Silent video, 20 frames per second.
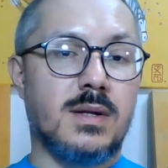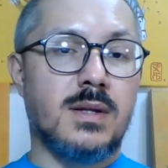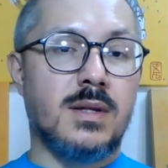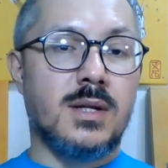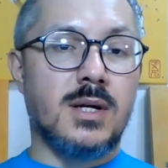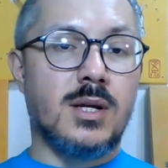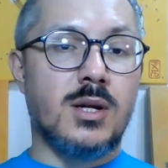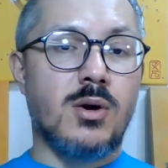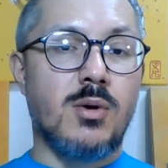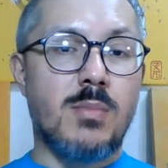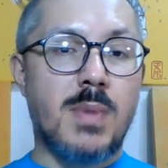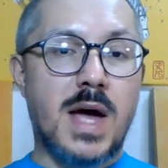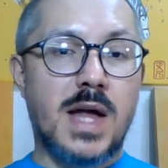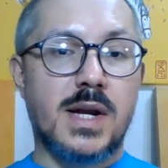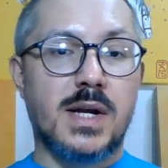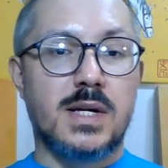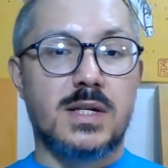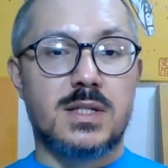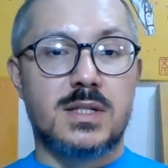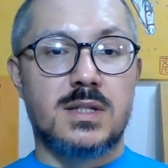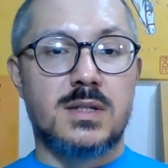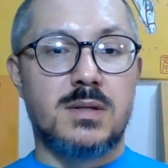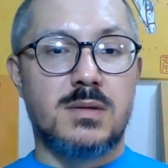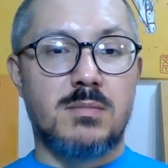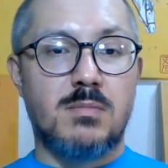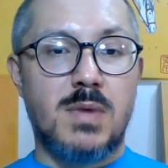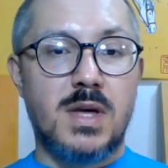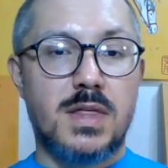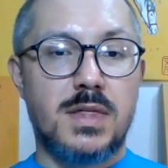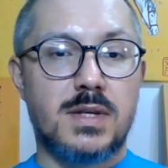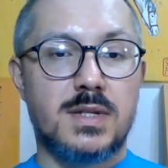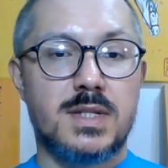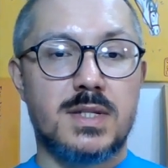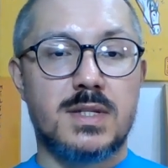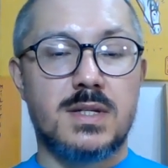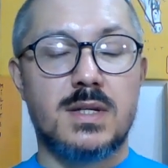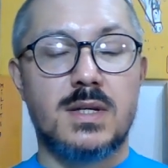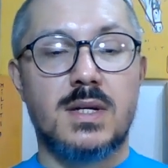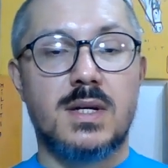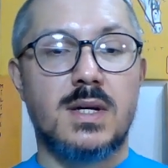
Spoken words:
nomadic smiths,